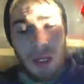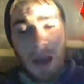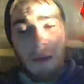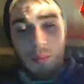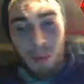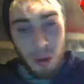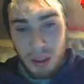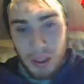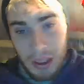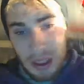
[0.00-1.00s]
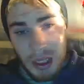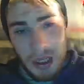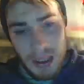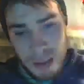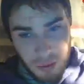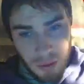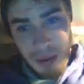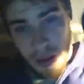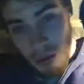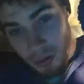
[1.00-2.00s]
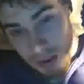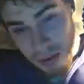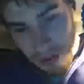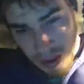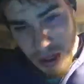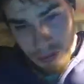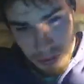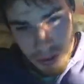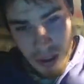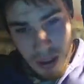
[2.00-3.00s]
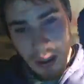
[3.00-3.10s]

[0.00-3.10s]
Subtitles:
I haven't broken it in yet. It's a little bit cold here in Calgary.